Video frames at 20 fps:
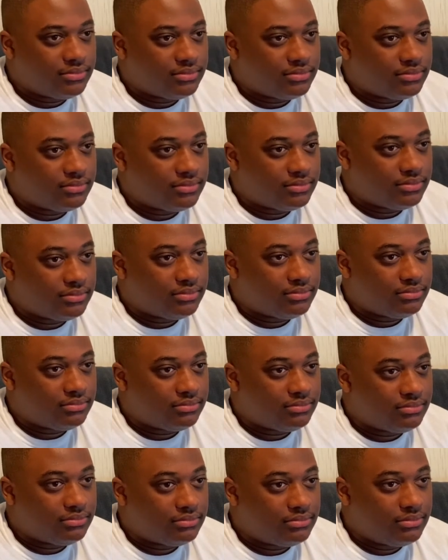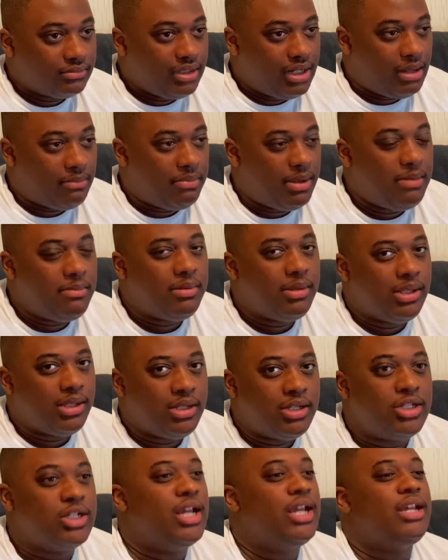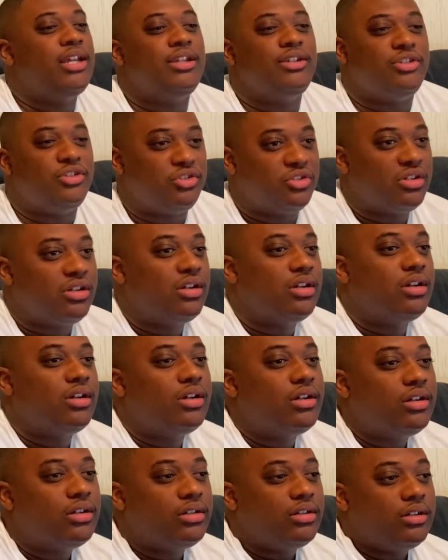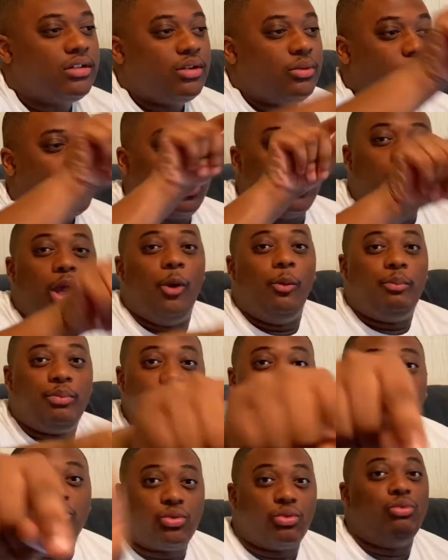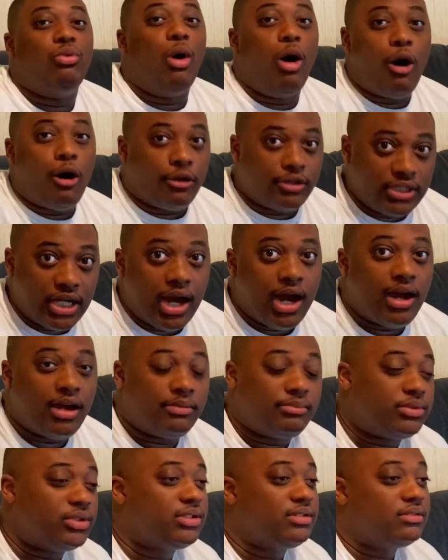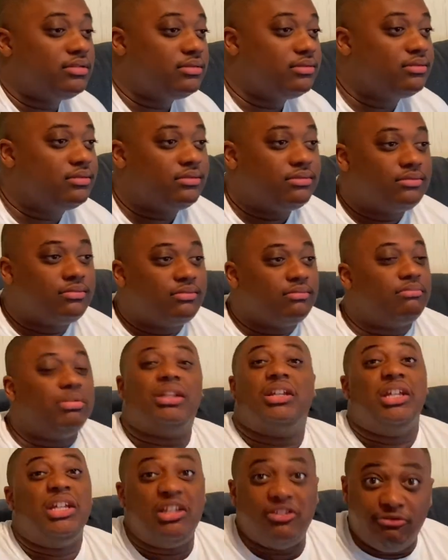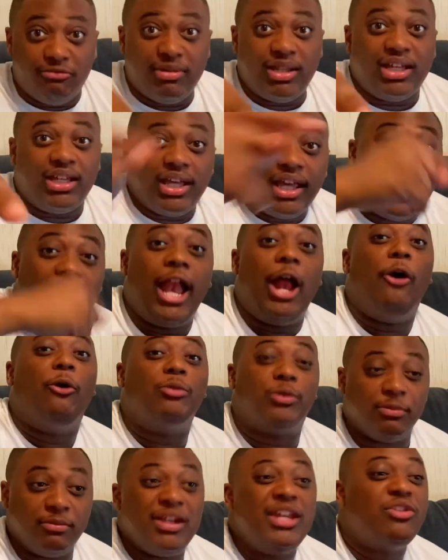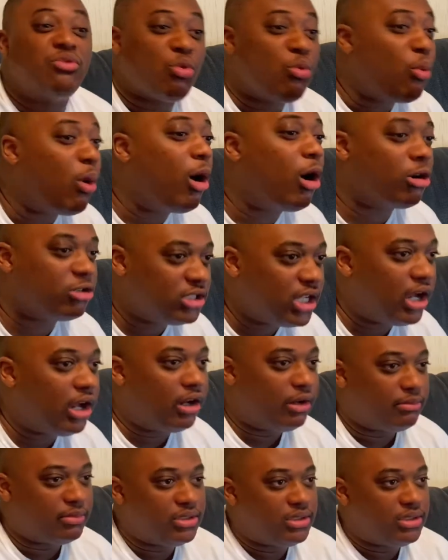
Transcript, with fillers: You said it like when you said yeah, that. PB and J's. That's what it is. Will help it's you like, through hard times. Believe me, it helped me through hard times.